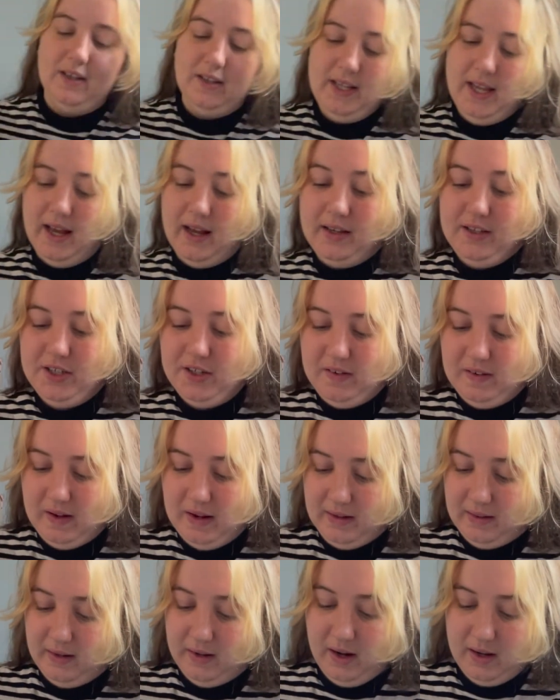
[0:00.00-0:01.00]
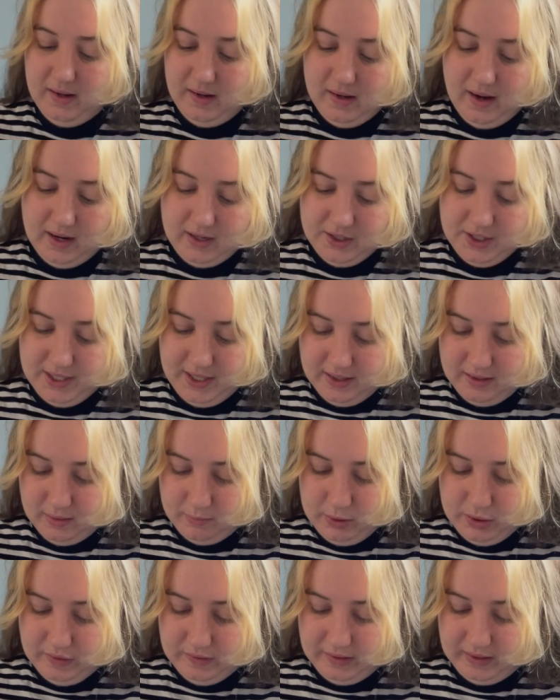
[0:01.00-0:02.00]
Yeah, I should say that I did actually end up
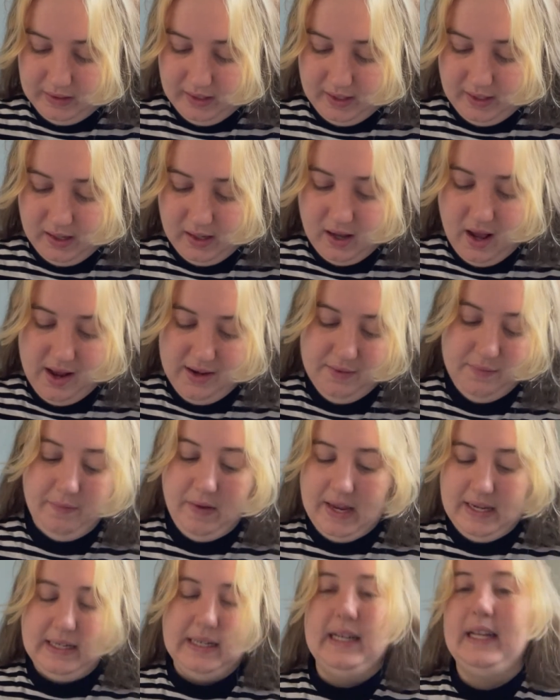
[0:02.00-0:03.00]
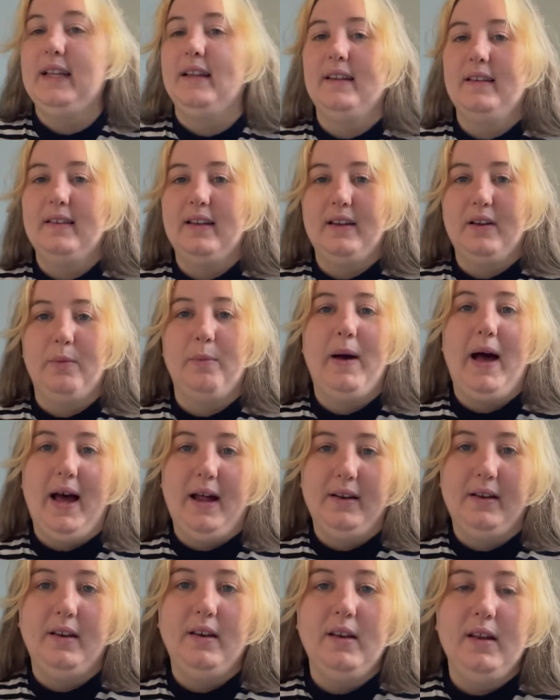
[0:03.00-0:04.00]
using like kind of vaguely this little
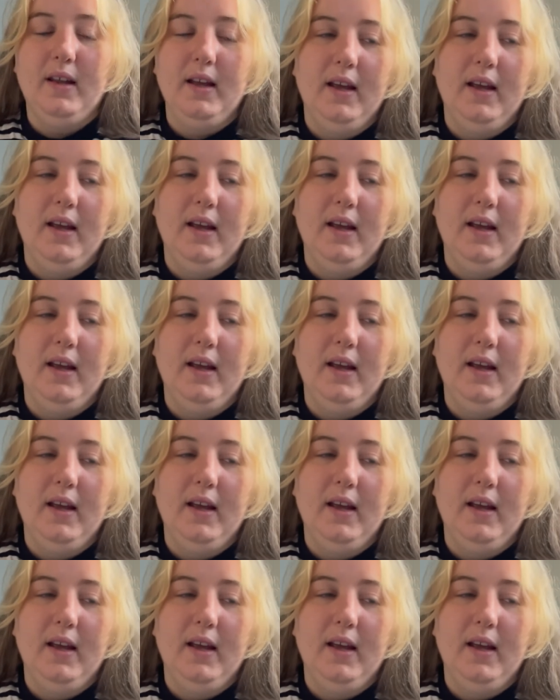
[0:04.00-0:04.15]
pattern